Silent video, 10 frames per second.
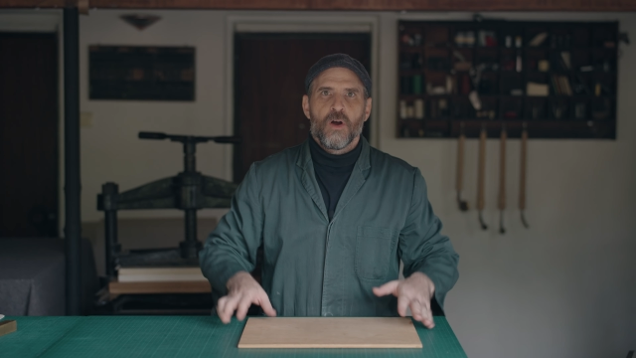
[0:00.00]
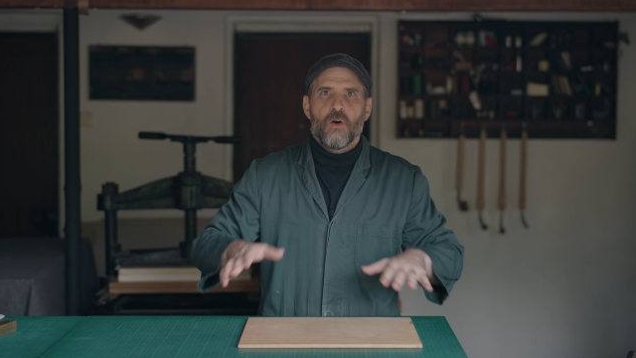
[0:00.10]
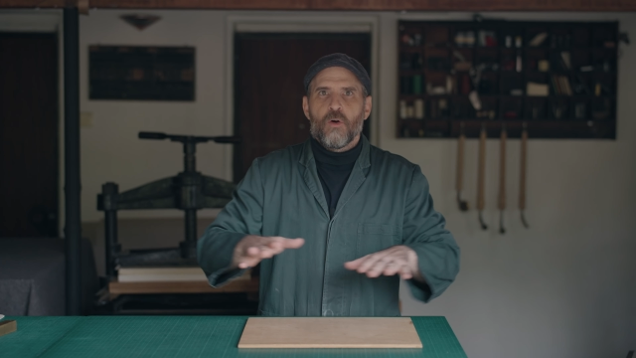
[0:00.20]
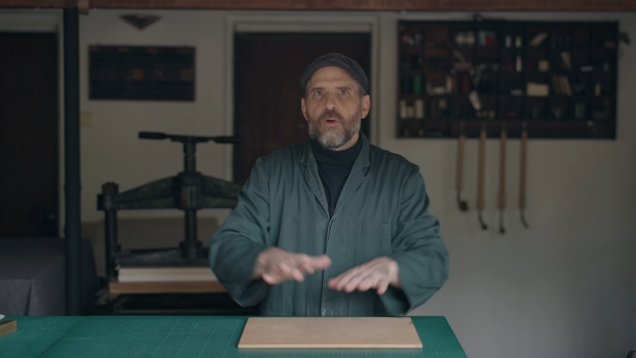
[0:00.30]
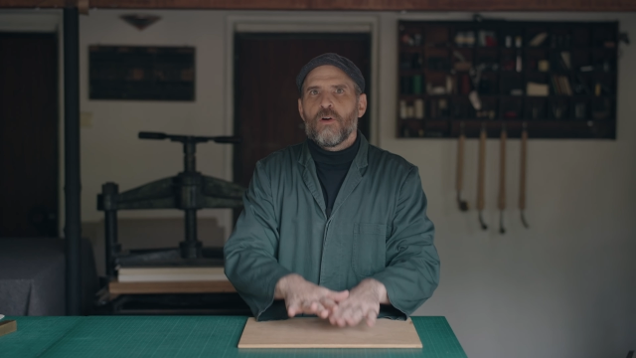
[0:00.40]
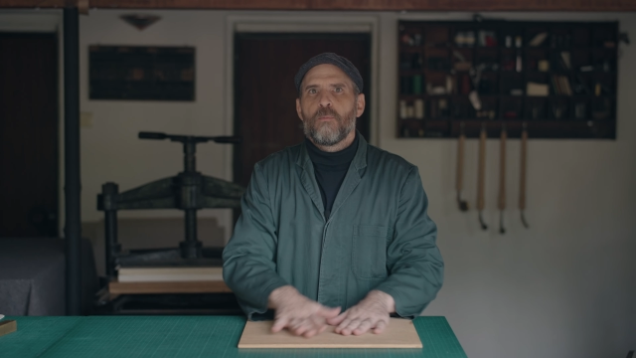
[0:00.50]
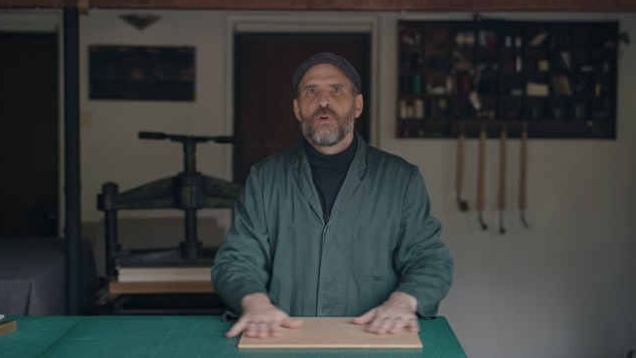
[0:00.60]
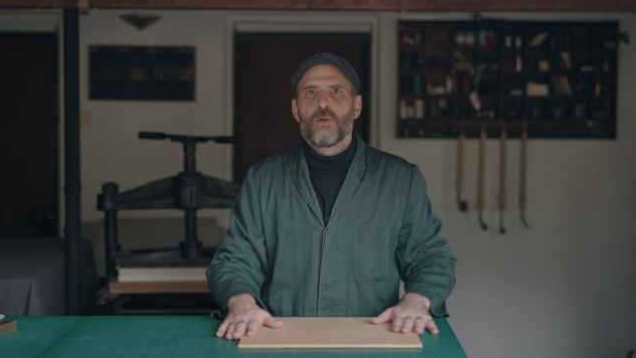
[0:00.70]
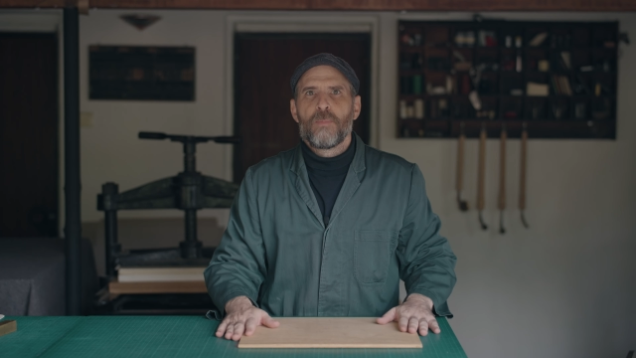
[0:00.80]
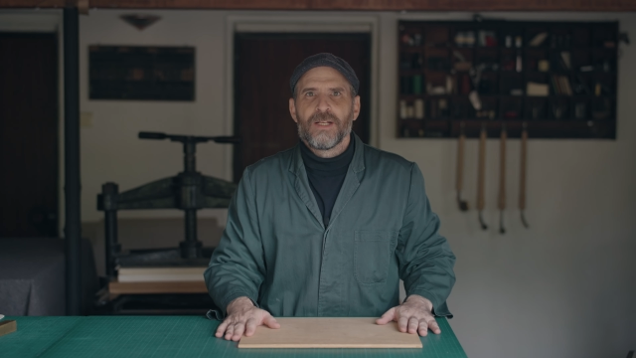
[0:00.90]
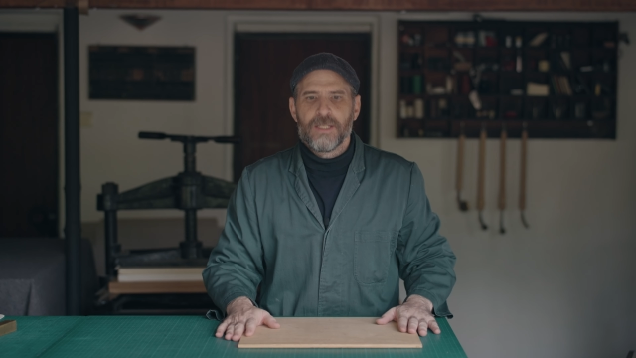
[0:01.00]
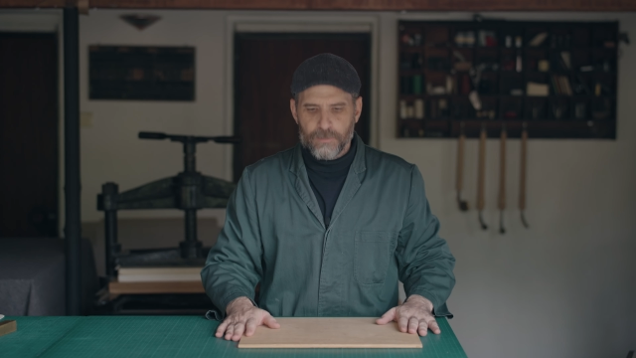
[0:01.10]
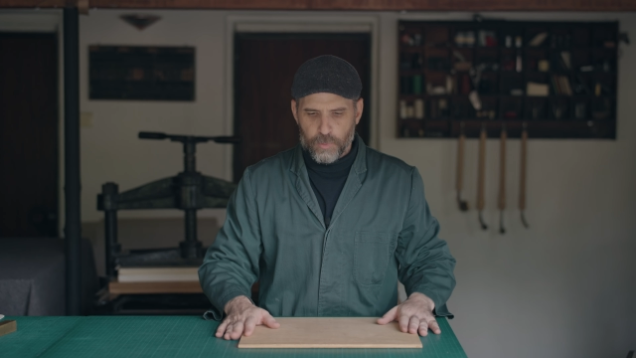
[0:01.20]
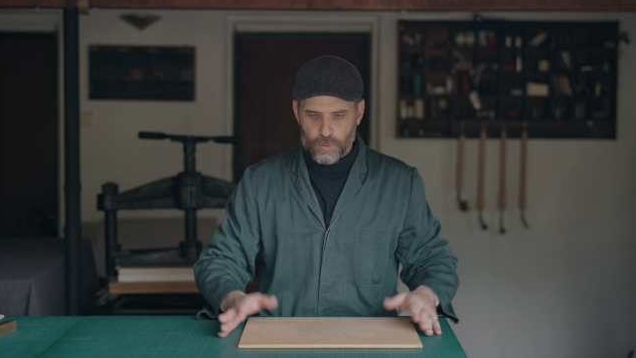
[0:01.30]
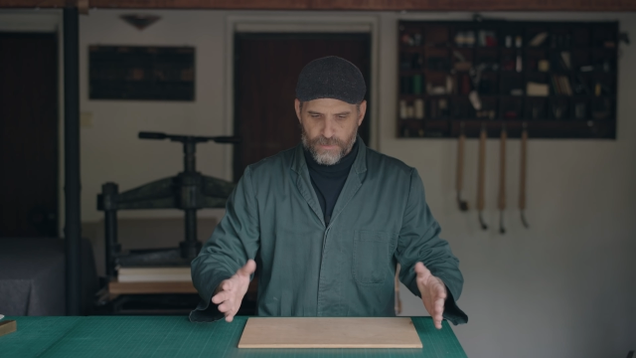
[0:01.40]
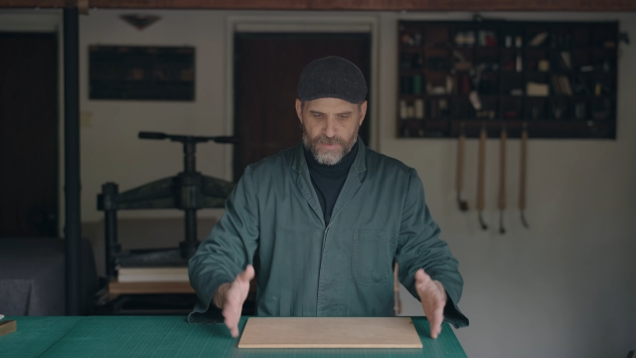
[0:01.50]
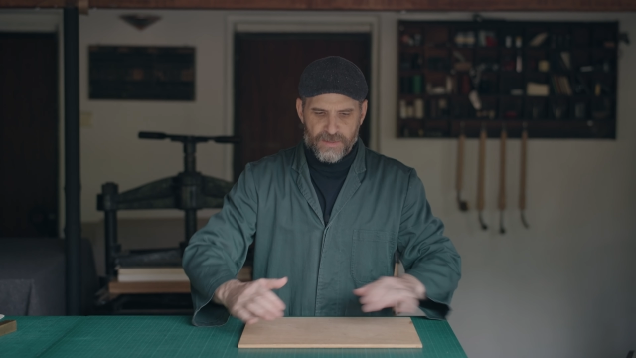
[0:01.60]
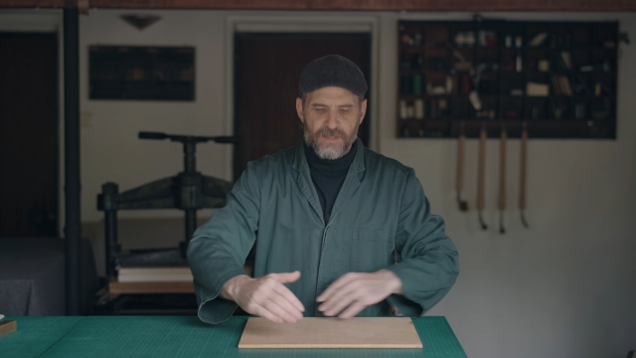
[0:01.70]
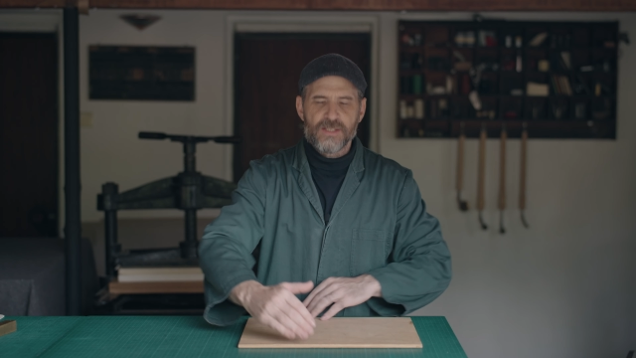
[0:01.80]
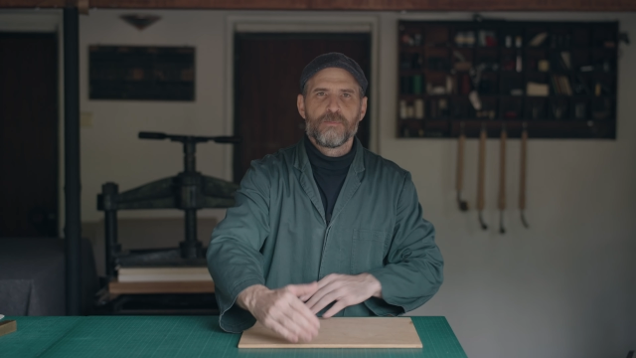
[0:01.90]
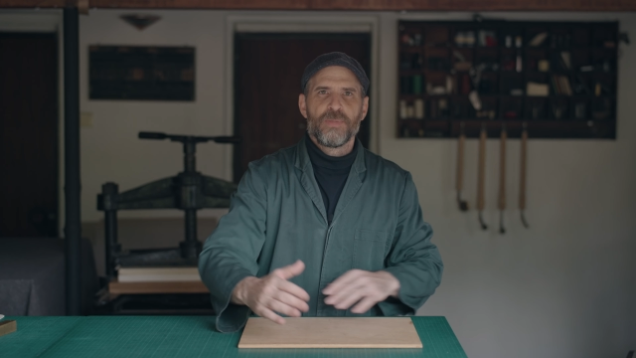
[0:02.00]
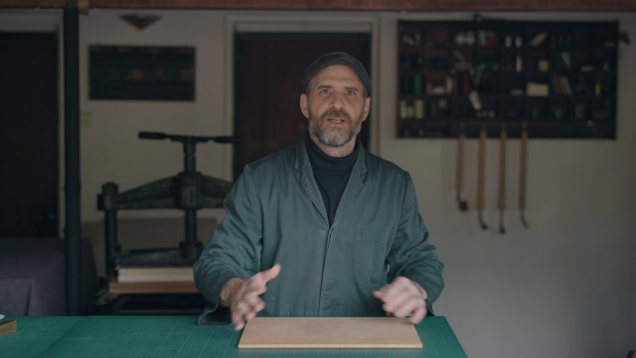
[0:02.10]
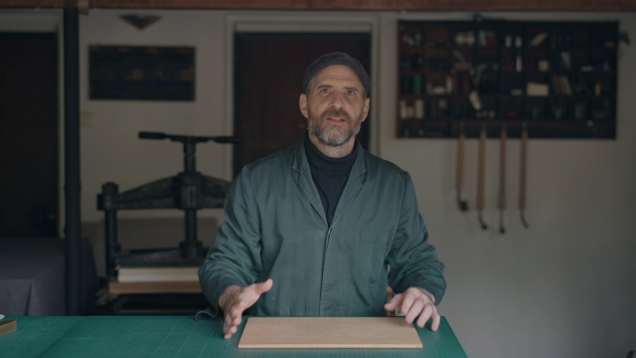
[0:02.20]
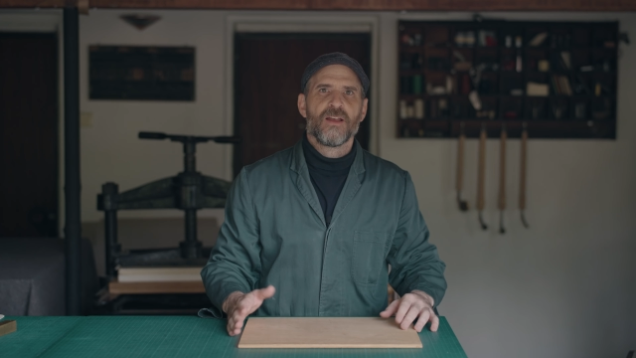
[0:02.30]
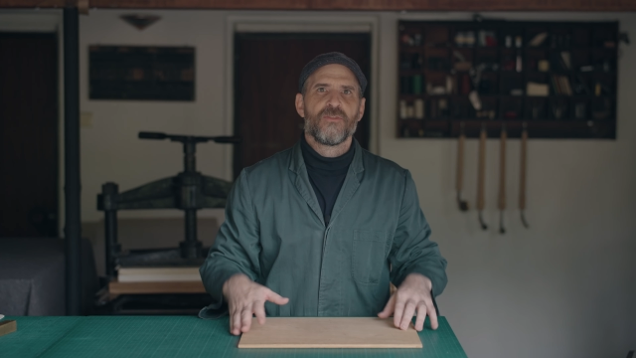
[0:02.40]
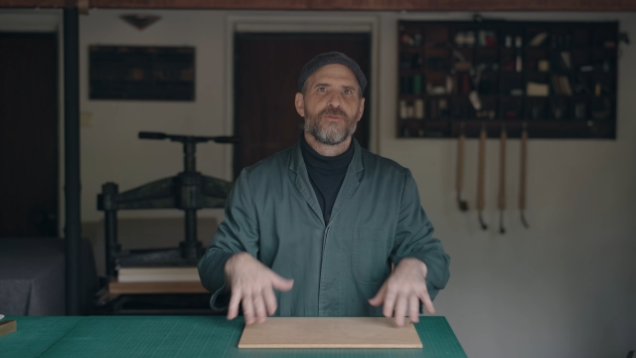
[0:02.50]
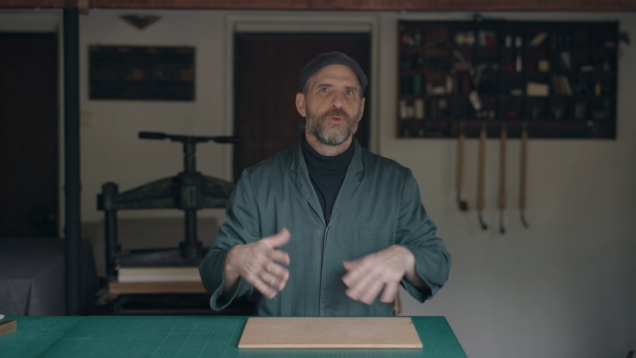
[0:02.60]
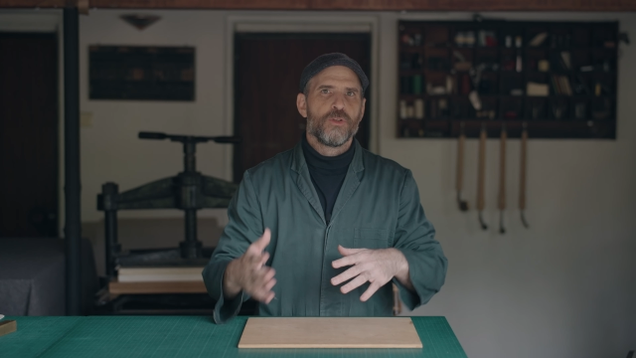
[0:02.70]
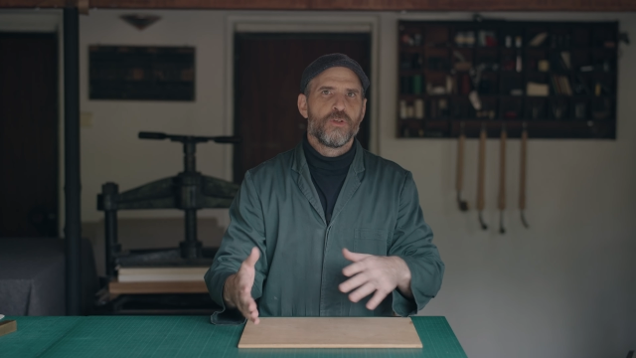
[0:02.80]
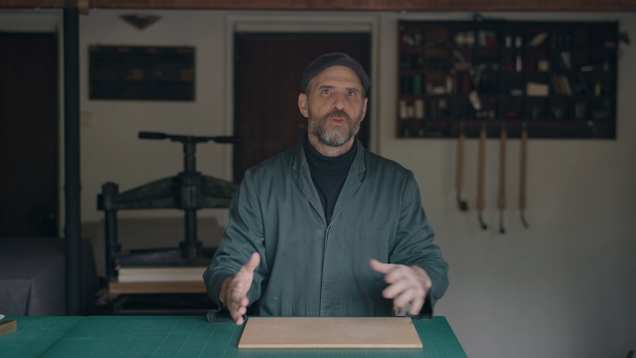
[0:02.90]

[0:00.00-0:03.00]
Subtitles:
or a bookbinding board that is big enough for you